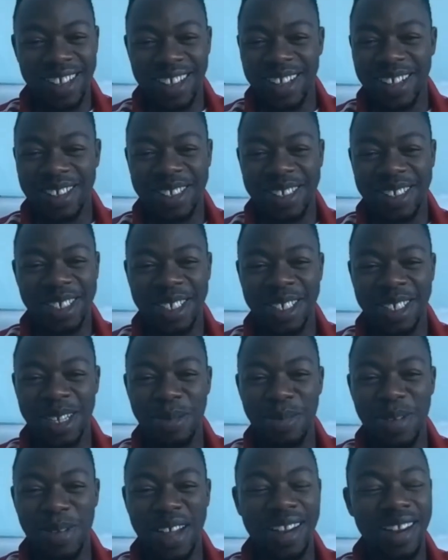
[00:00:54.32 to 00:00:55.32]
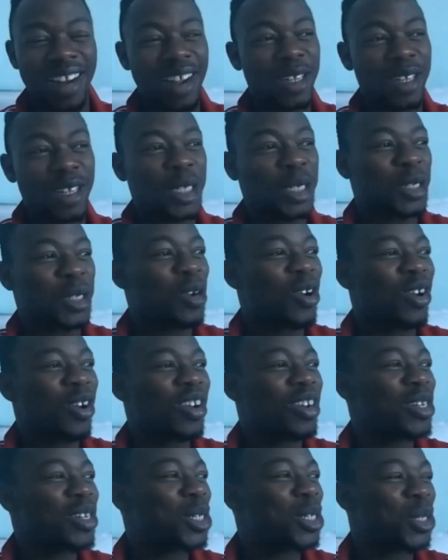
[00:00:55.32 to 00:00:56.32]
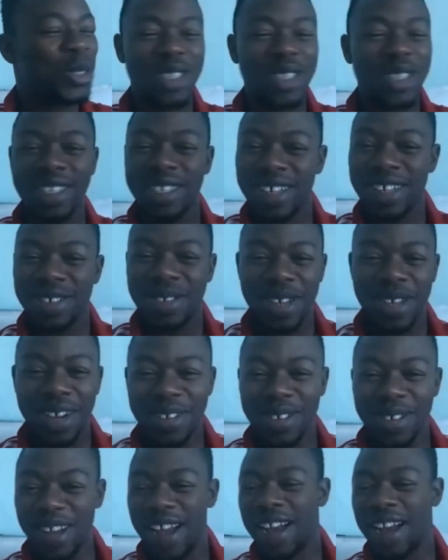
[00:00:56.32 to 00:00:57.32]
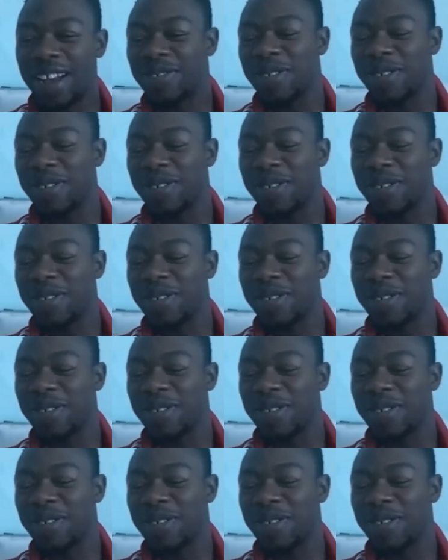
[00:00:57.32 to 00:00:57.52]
See somebody like strong in the street trying to ask for